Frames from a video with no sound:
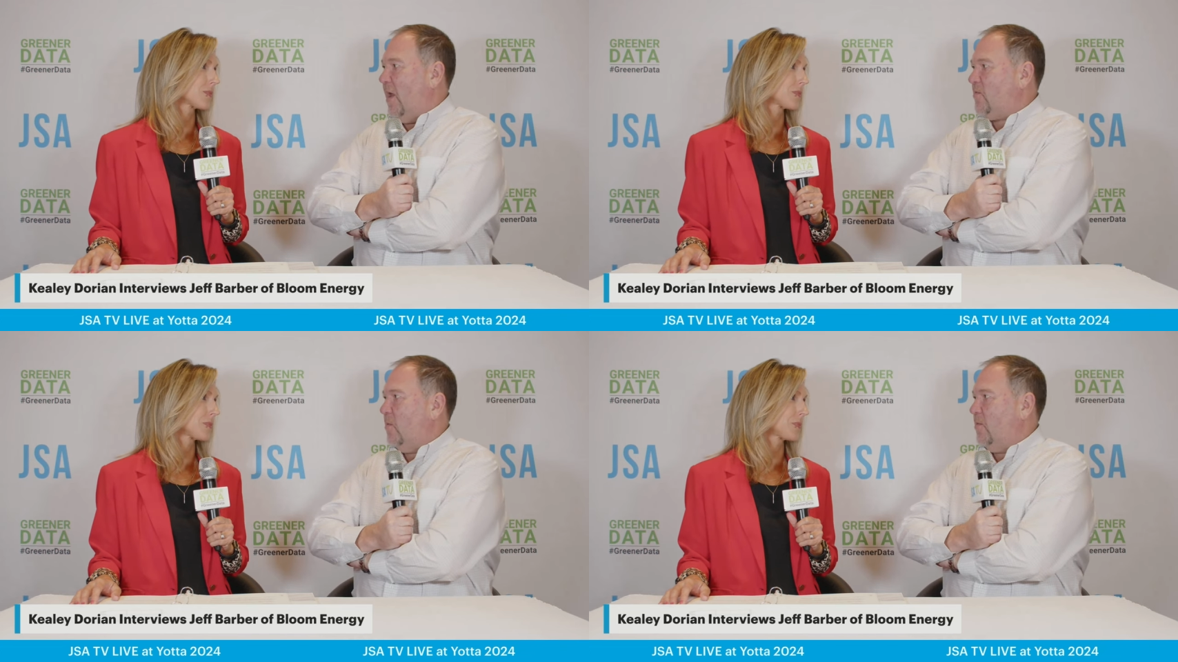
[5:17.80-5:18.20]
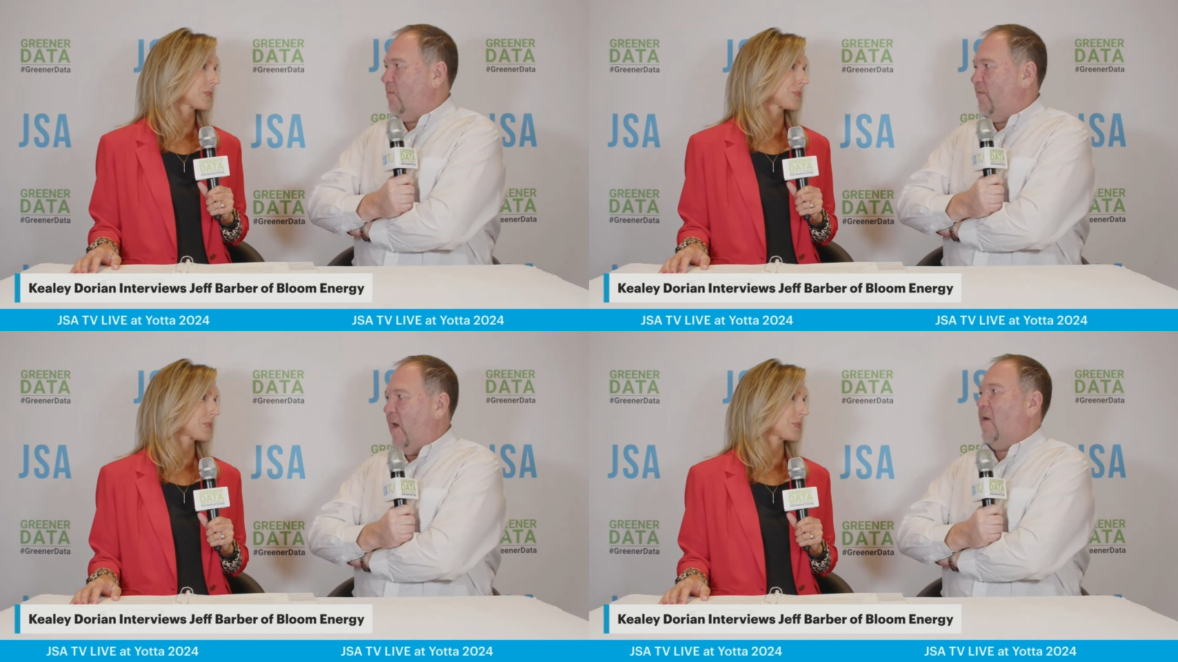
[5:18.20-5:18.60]
Speaker 1: asked were
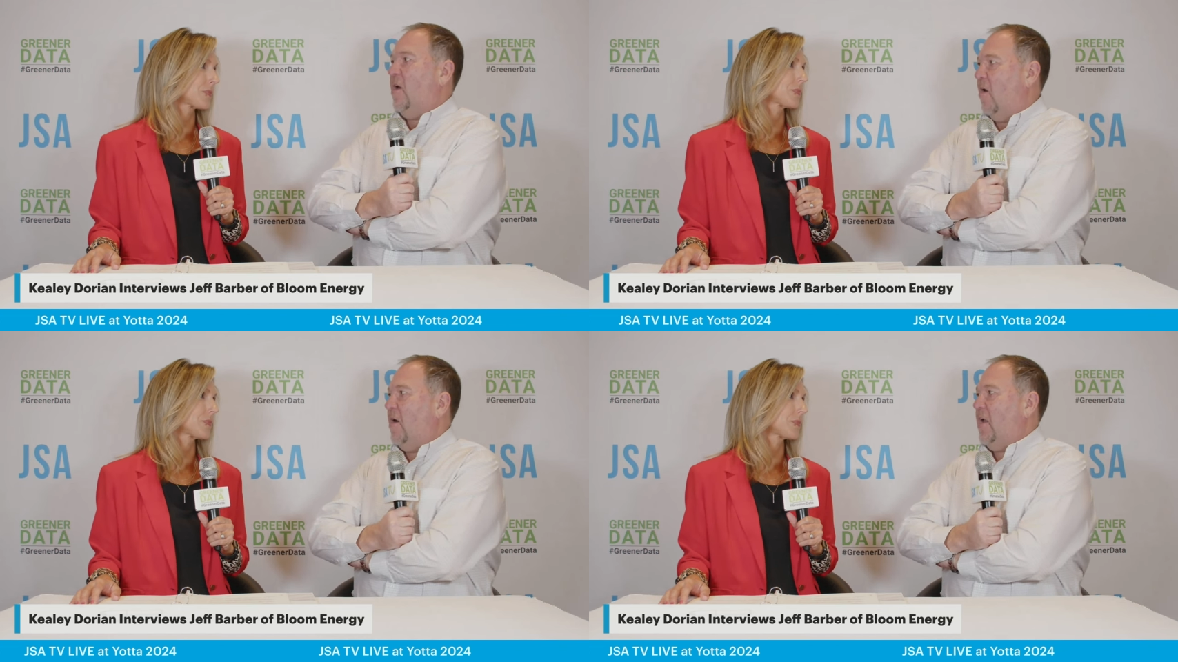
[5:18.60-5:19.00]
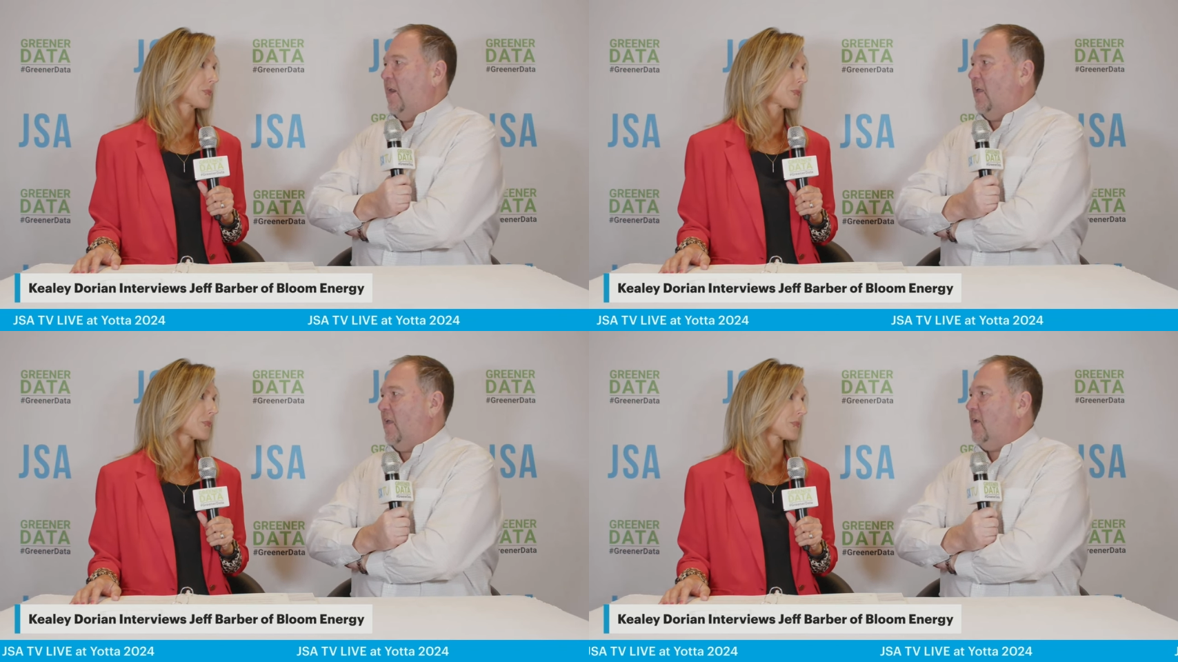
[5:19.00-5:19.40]
very hard
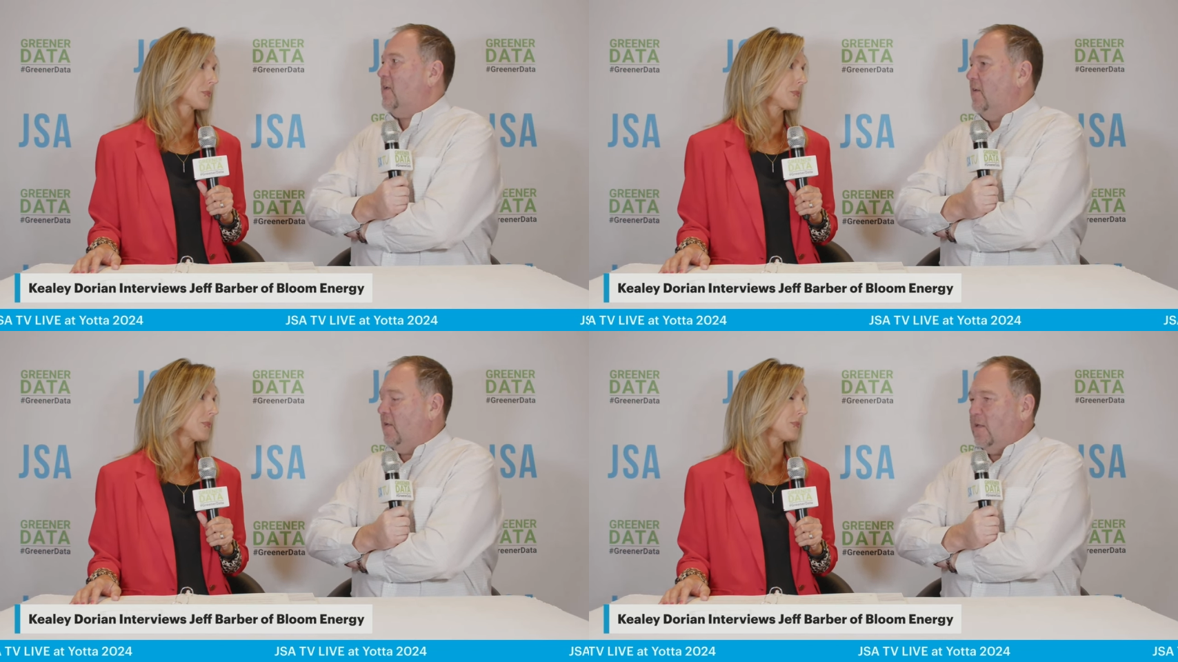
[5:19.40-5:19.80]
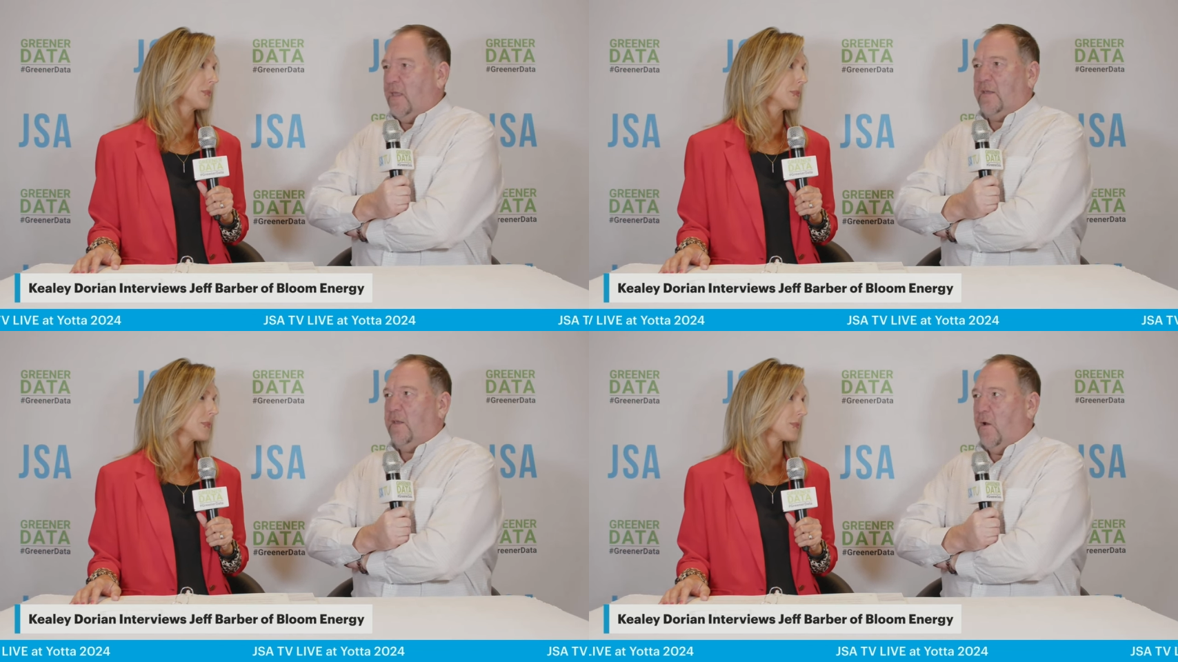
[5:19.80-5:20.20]
hitting.
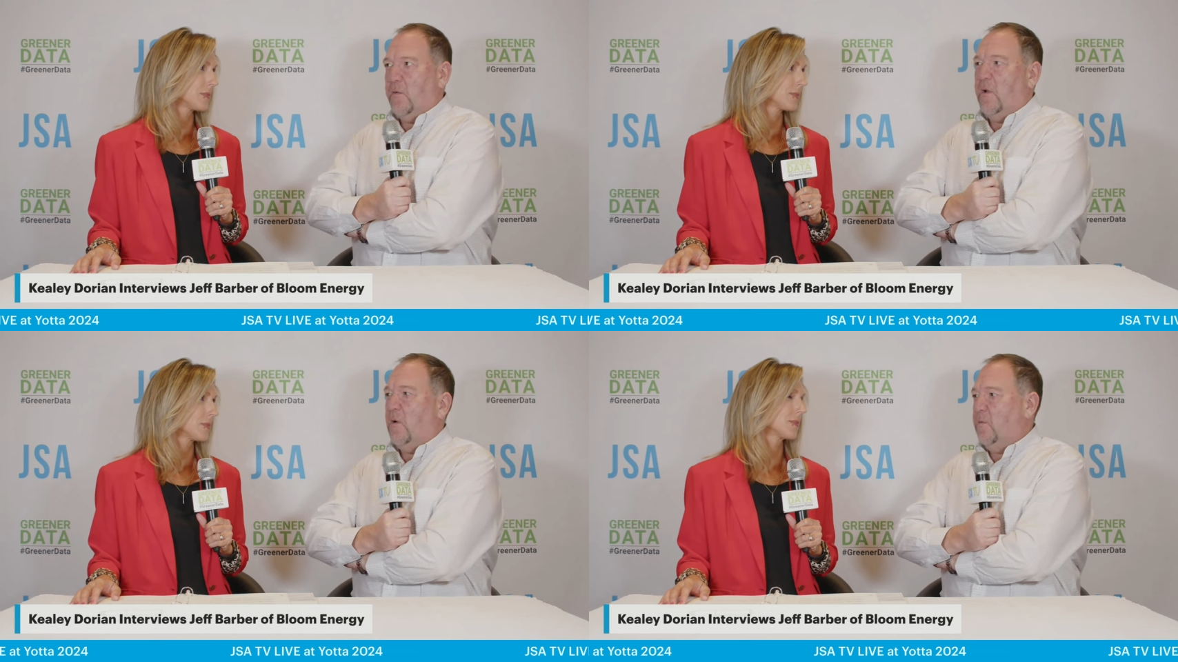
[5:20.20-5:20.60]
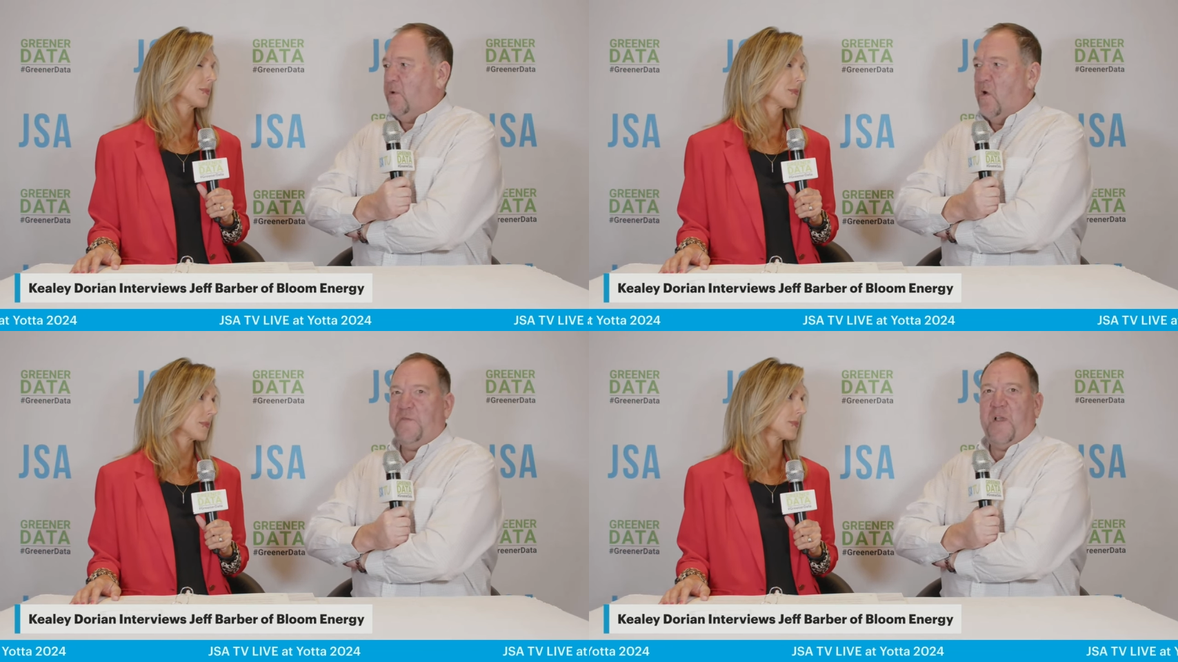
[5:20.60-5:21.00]
Like, you know, no
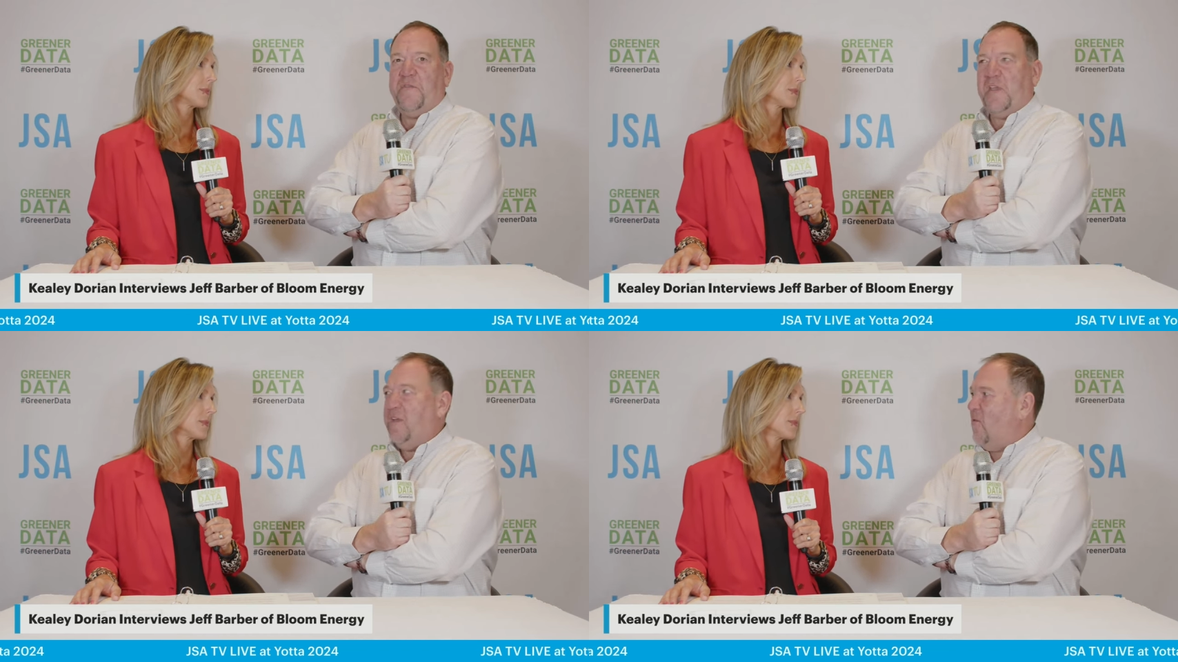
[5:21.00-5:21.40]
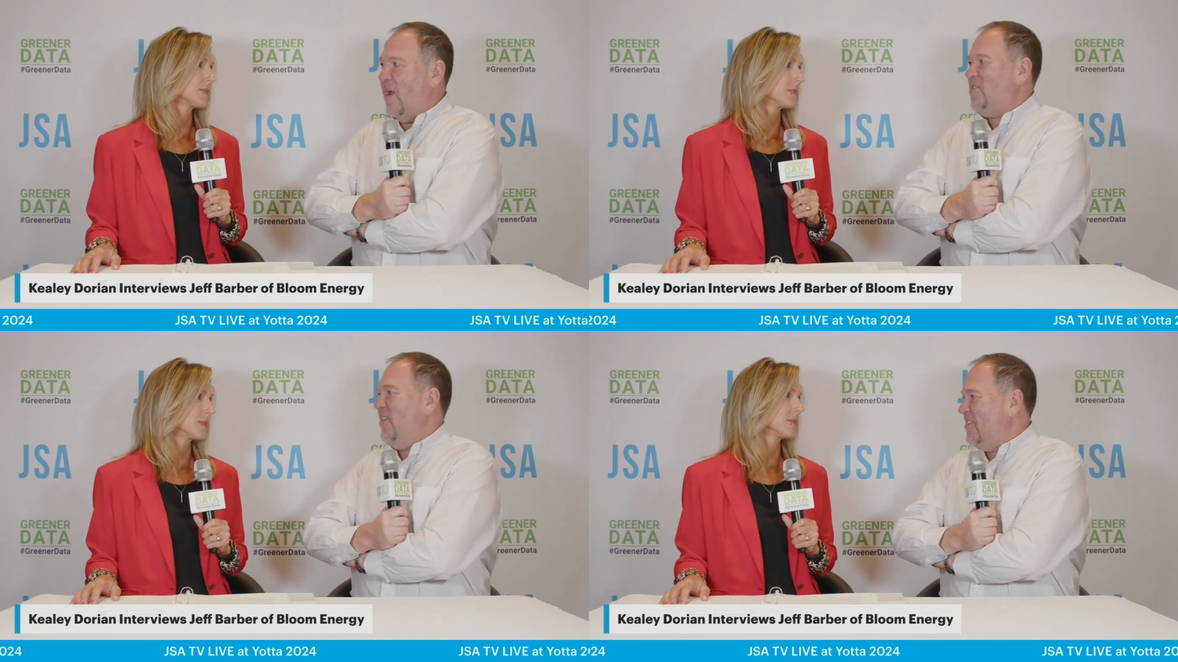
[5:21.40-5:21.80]
no fluffy
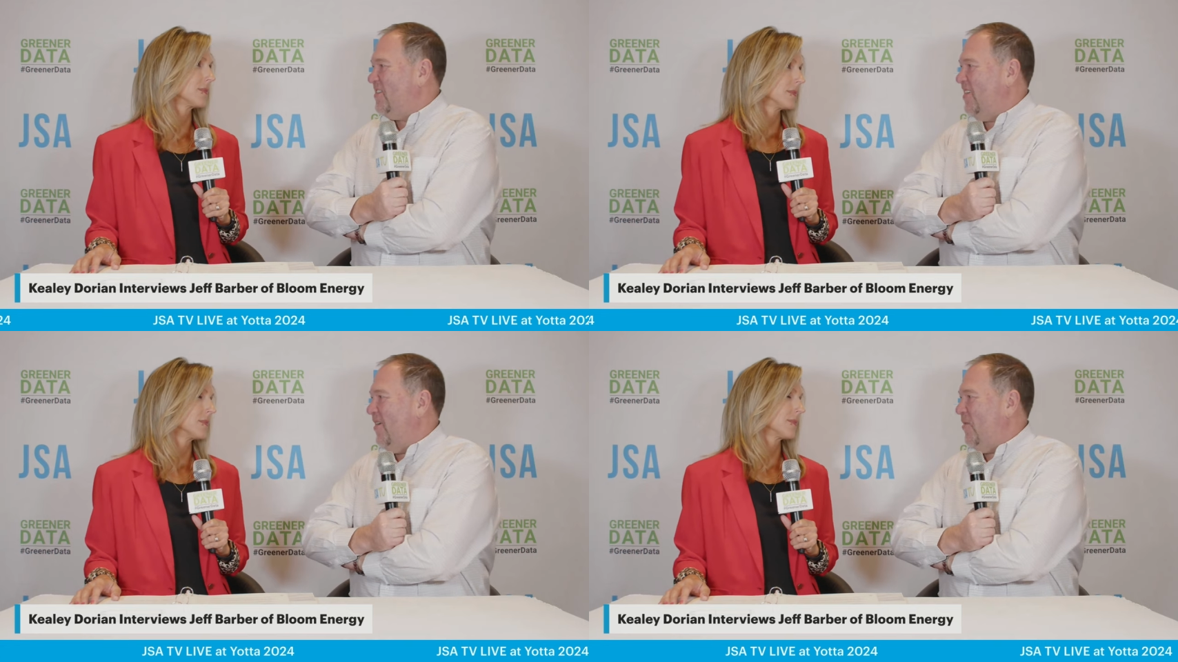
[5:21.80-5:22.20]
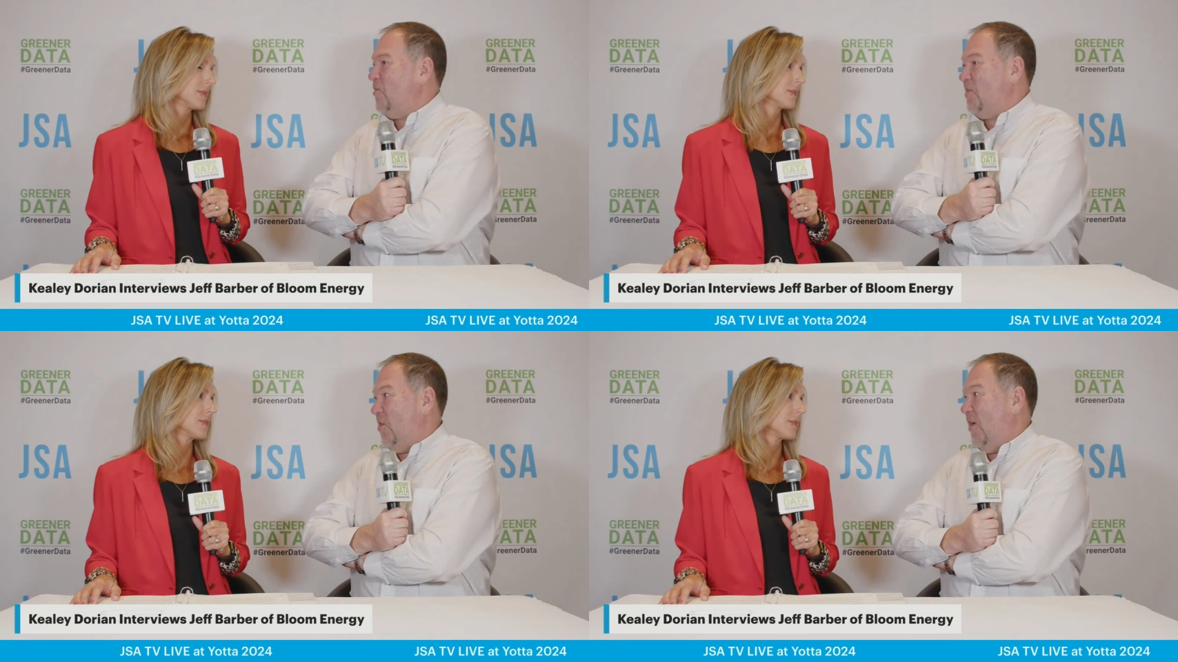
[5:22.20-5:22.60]
questions, uh,
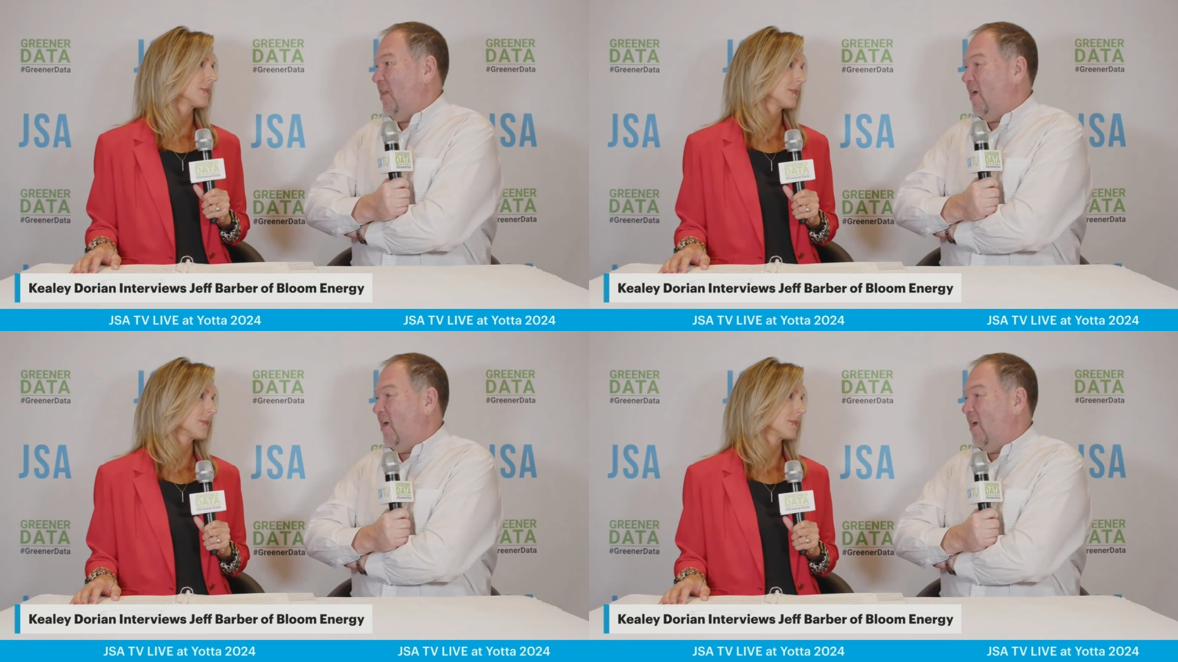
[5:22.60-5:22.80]
which was good.